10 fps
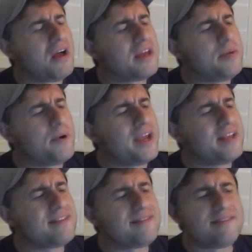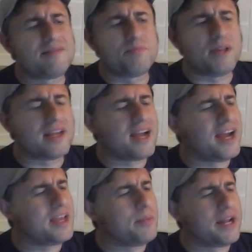He might be the
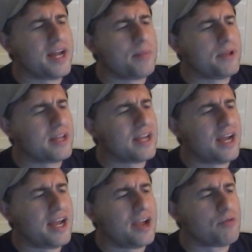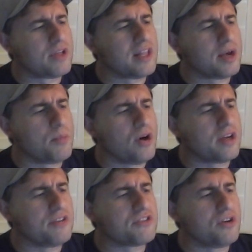guy. He might not be the guy. I really like
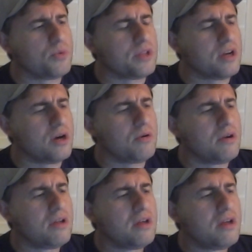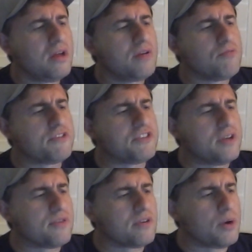Marquise Goodwin, though.
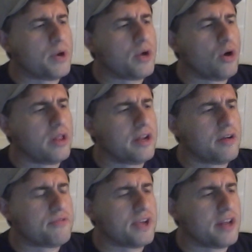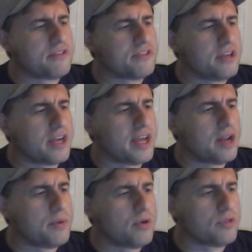Receiver, I went all in on fantasy. I
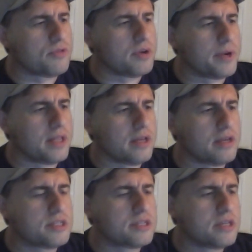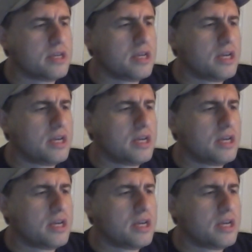got him in all three of my leagues.